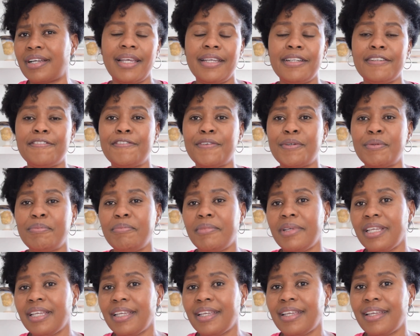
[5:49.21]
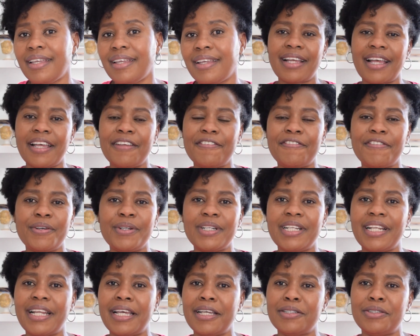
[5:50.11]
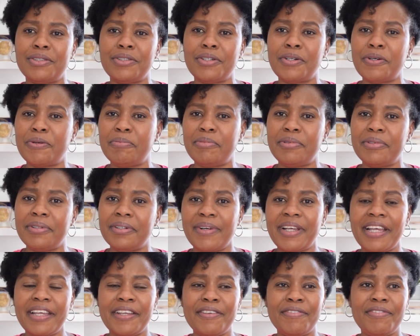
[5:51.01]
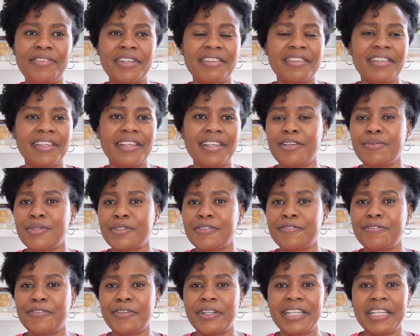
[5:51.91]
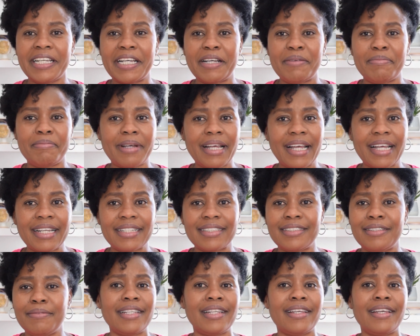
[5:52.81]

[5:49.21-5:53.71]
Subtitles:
And for me, I felt like Job, where everything was falling apart.